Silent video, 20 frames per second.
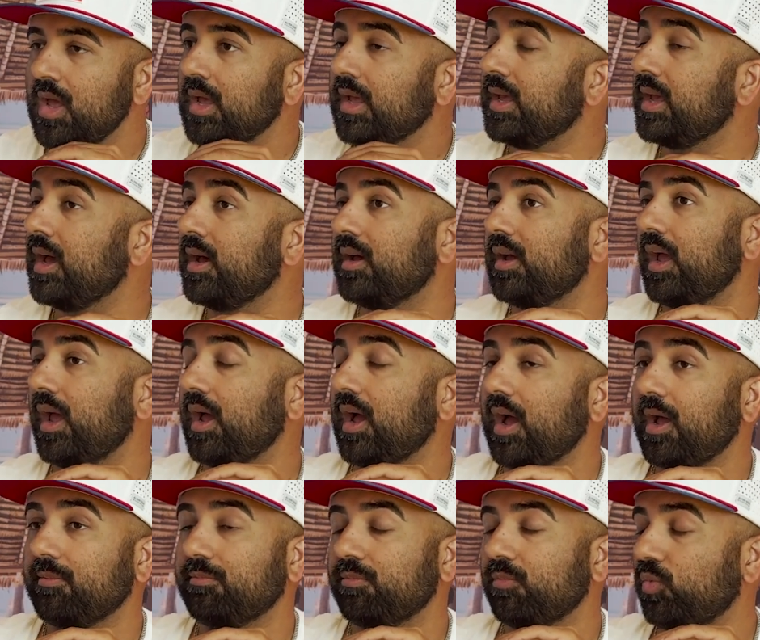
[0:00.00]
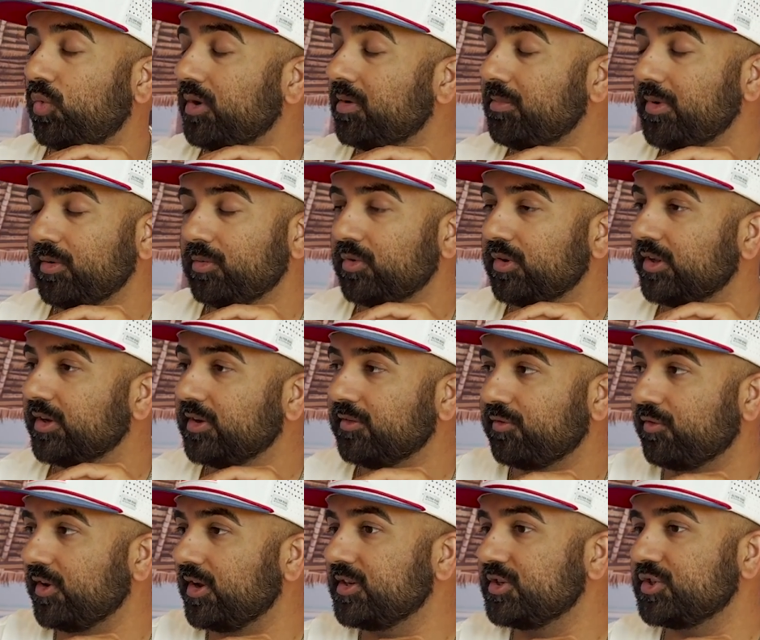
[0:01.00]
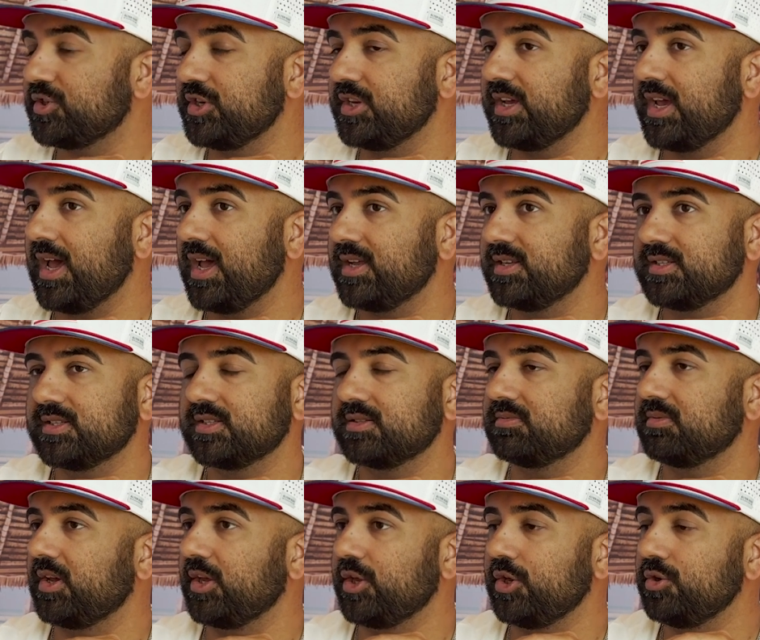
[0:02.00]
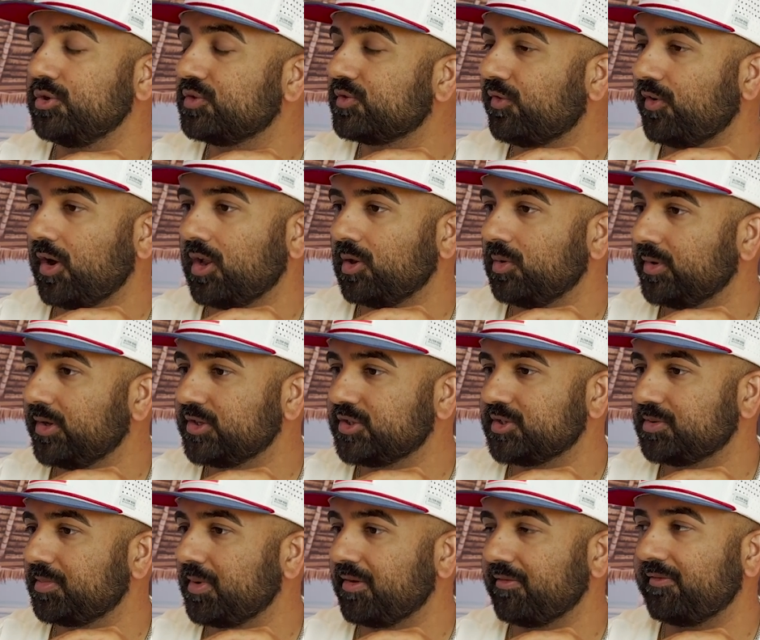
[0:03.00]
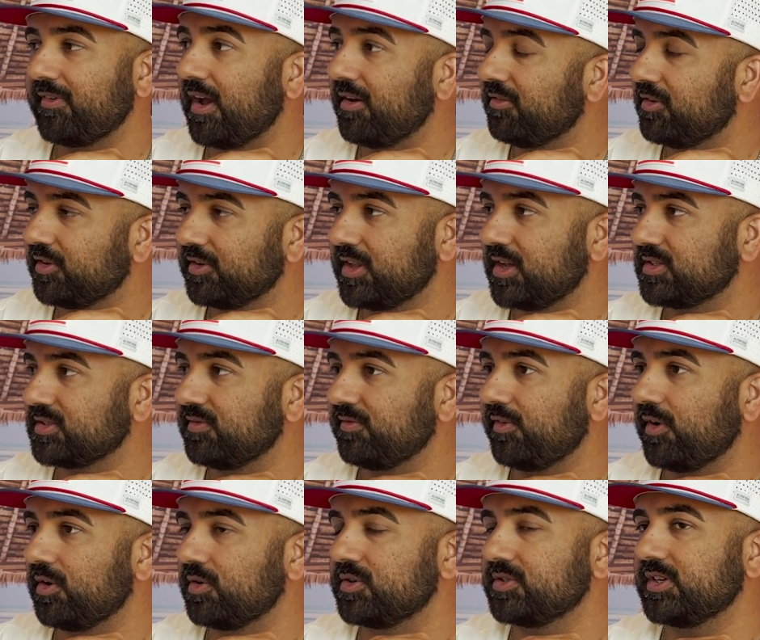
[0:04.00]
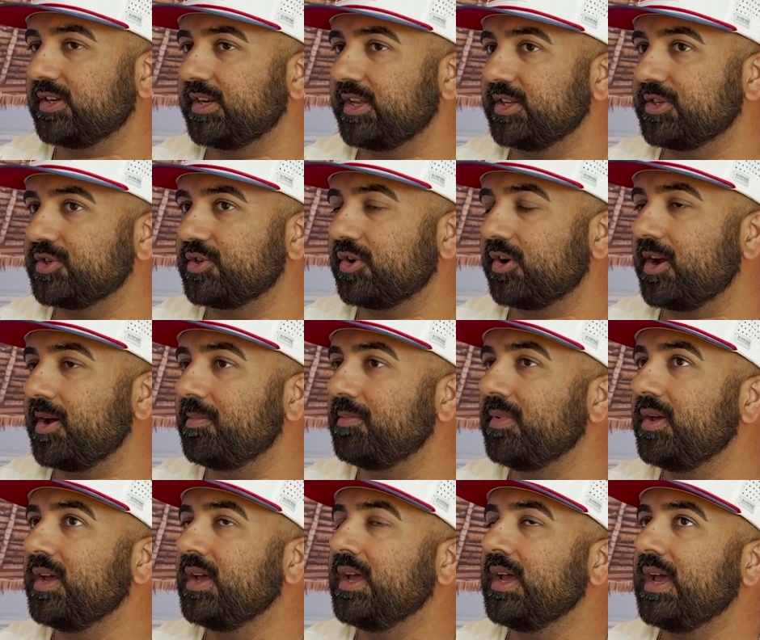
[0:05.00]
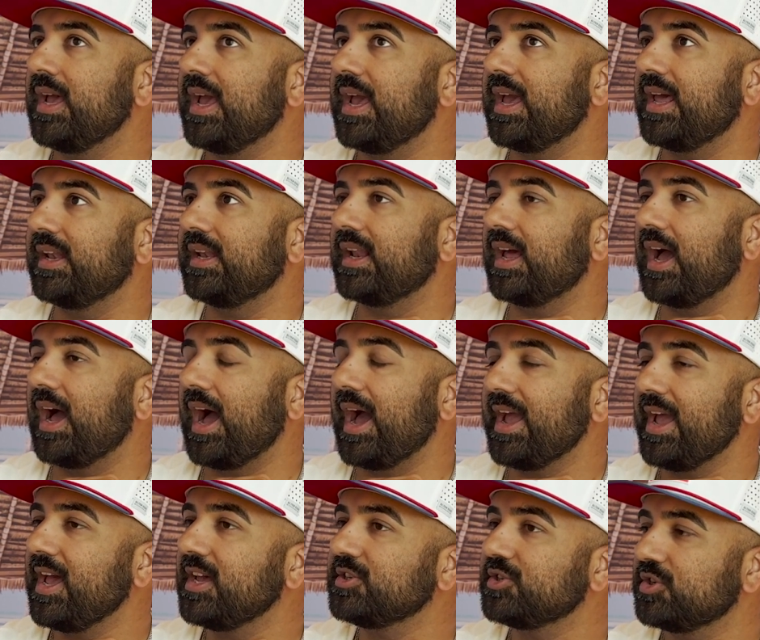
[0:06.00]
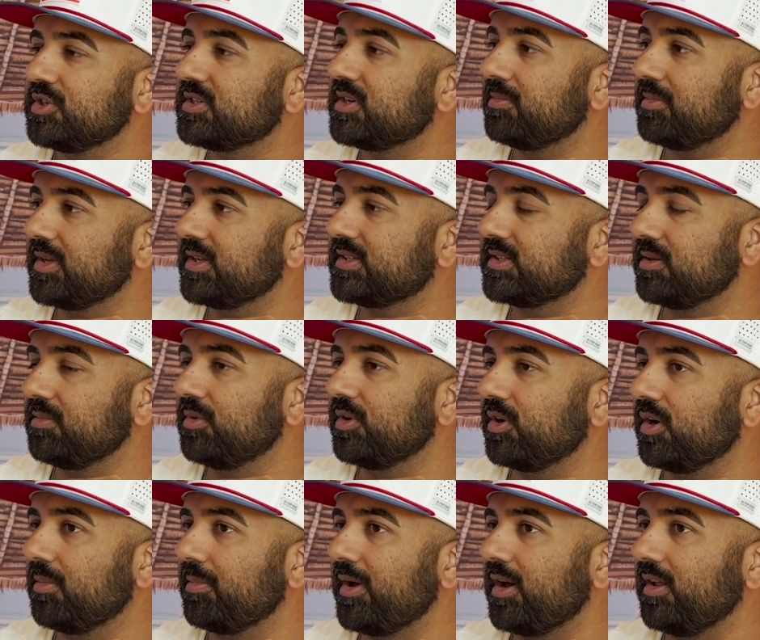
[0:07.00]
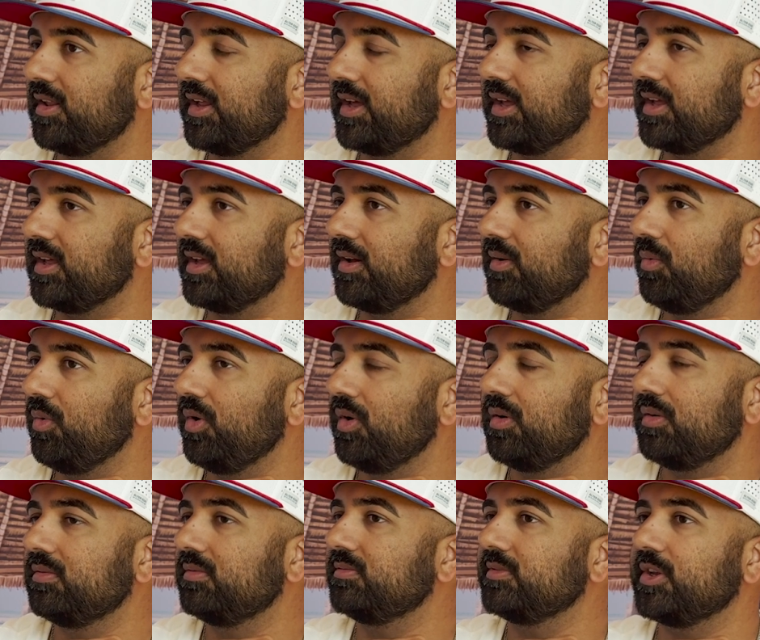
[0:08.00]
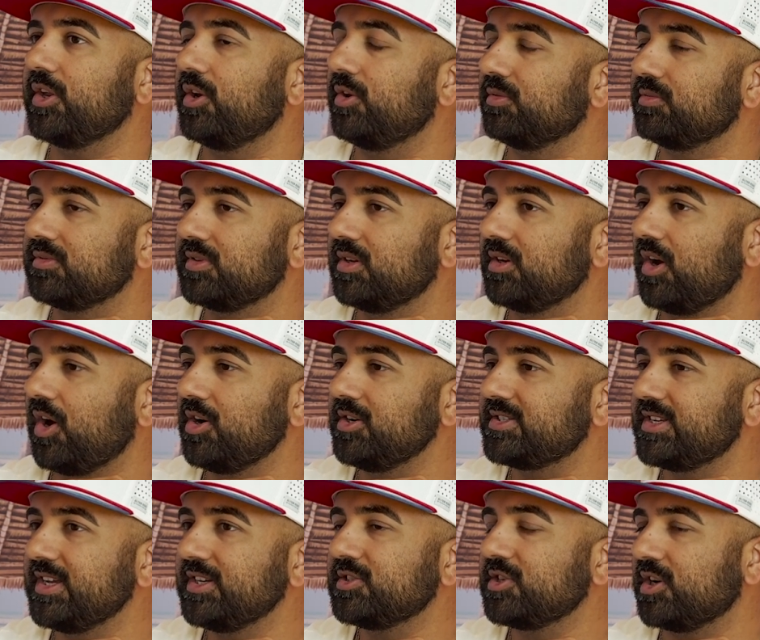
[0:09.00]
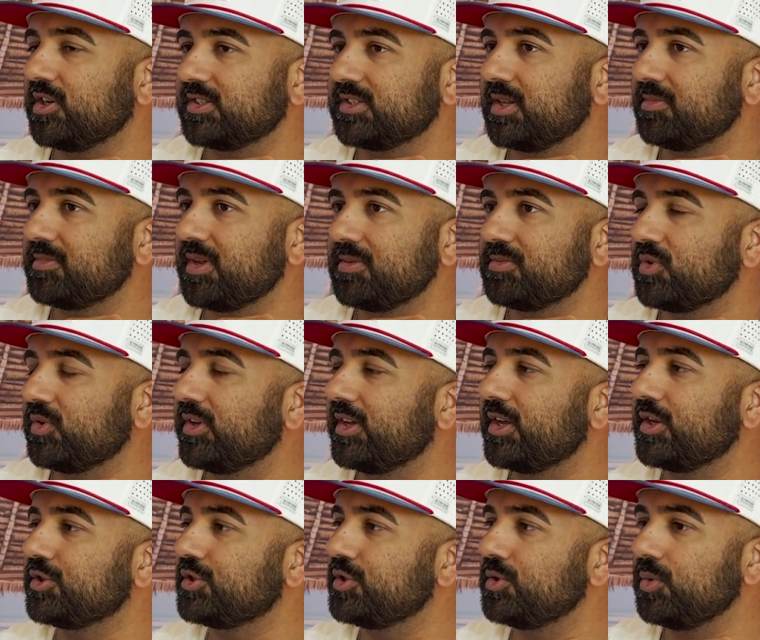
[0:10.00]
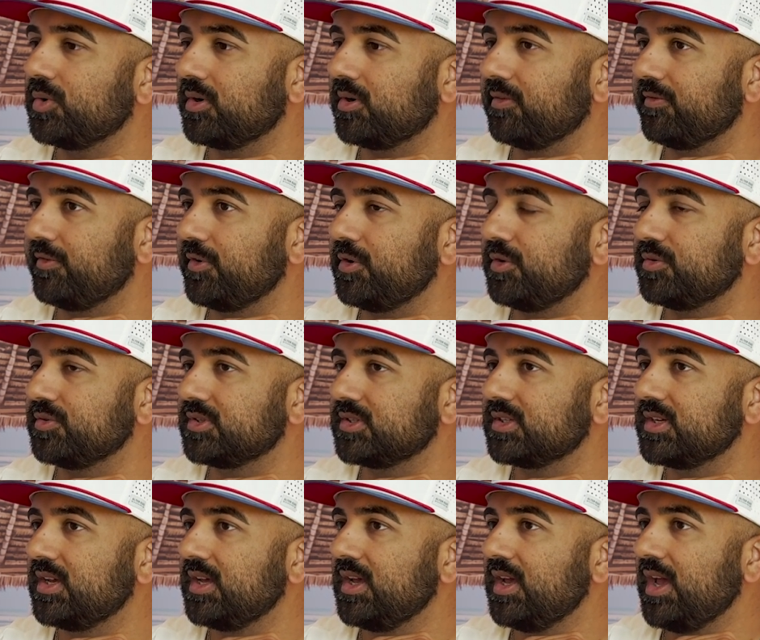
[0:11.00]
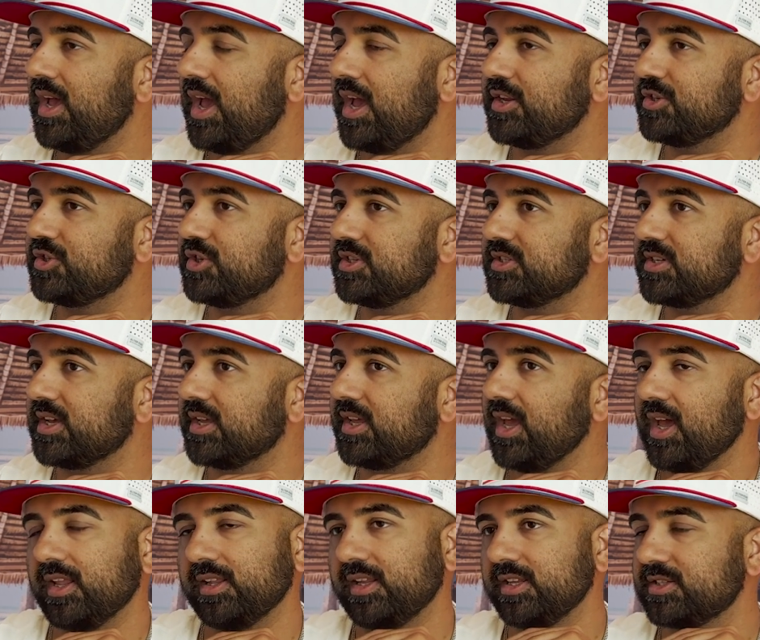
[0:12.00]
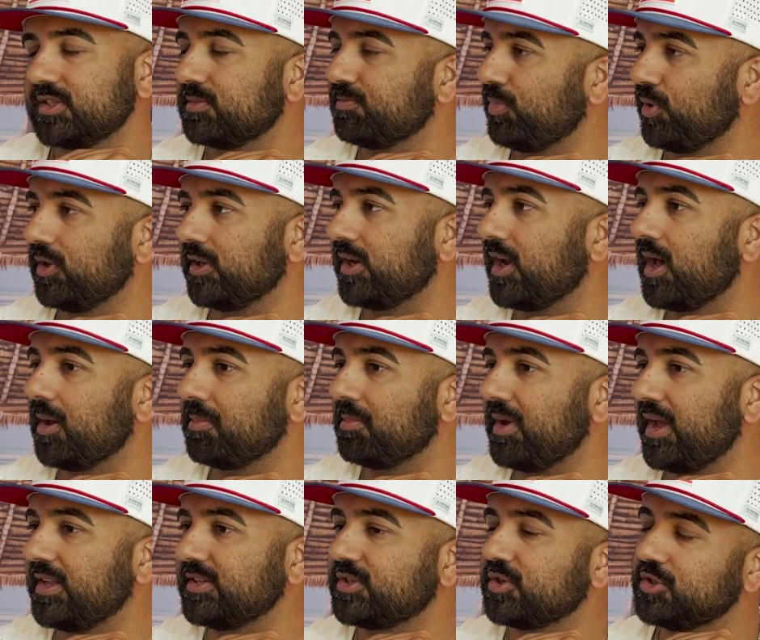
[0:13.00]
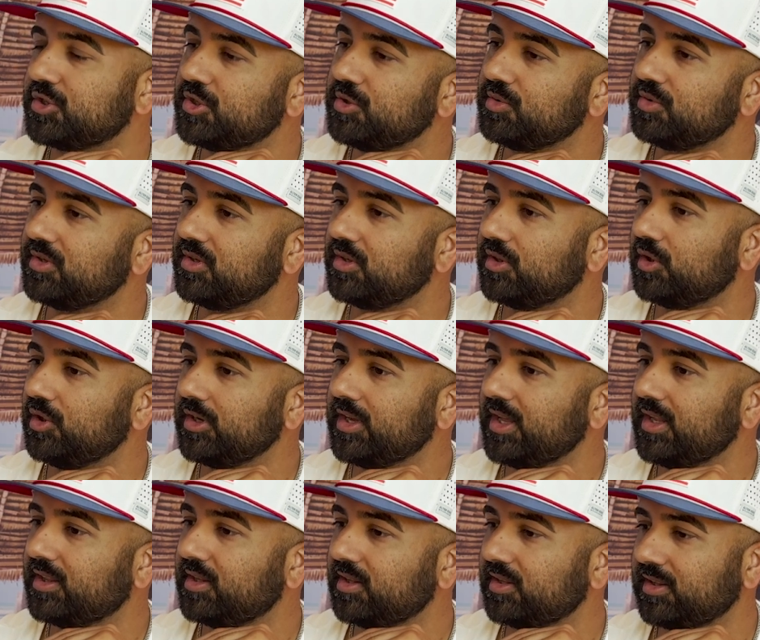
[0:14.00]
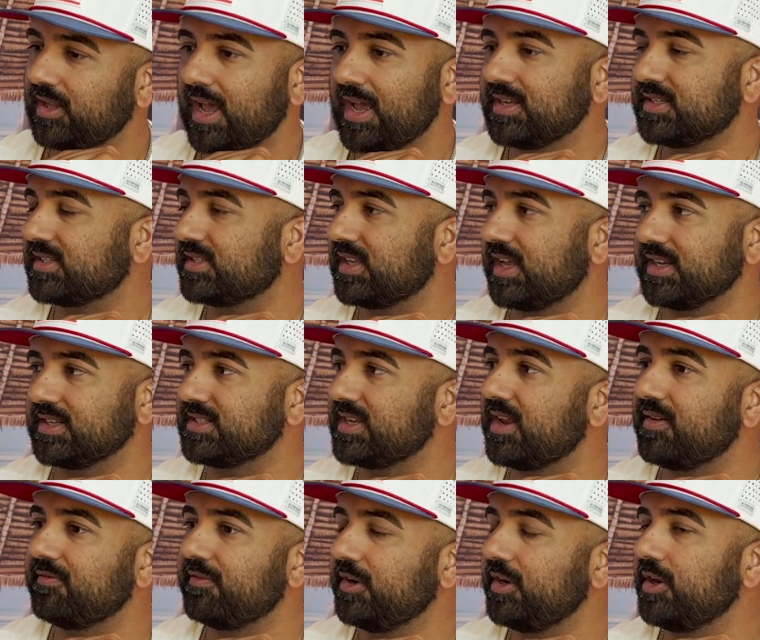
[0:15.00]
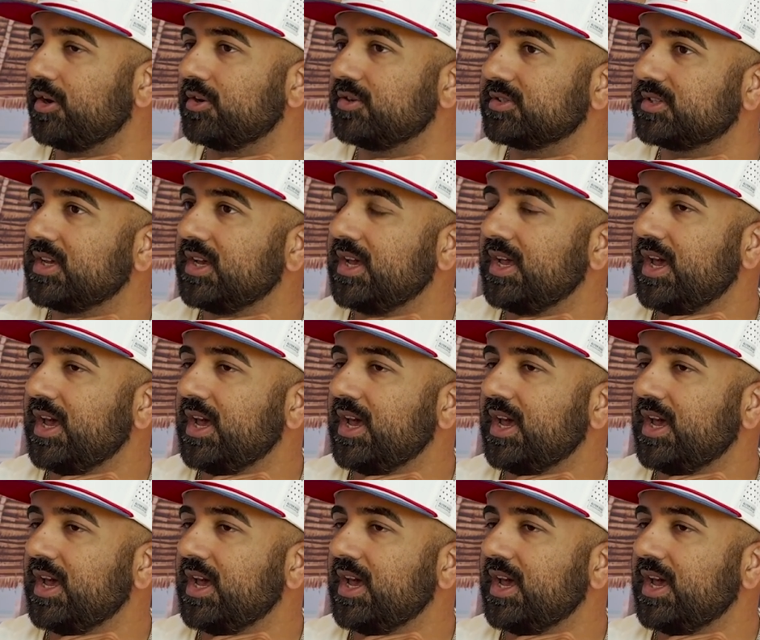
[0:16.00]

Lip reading: Yeah, one of my really good friends, she has a huge following. She's about 500,000 followers on Instagram. And I asked her something similar about like, well, you know, our TikToks sometimes only get 200 views. And she's like, yeah, let's pull it up. And so she would look at the last like 10 videos.